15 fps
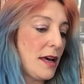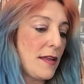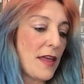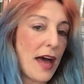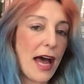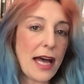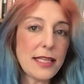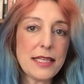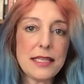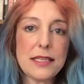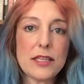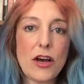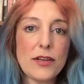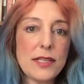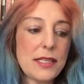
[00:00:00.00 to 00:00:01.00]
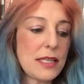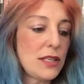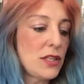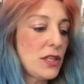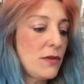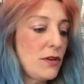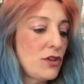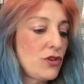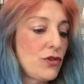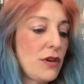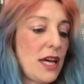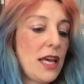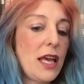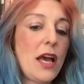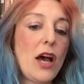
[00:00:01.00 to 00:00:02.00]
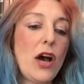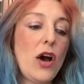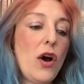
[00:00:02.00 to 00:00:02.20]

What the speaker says: The hat is tossed into a tree.